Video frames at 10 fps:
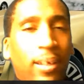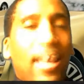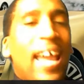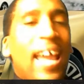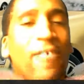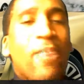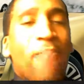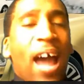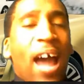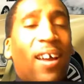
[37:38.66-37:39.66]

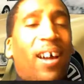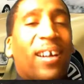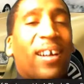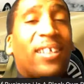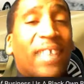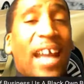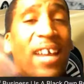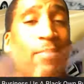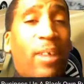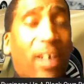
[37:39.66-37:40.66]
Everybody understand
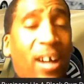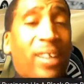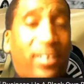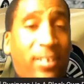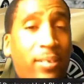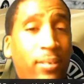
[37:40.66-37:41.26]
it but us.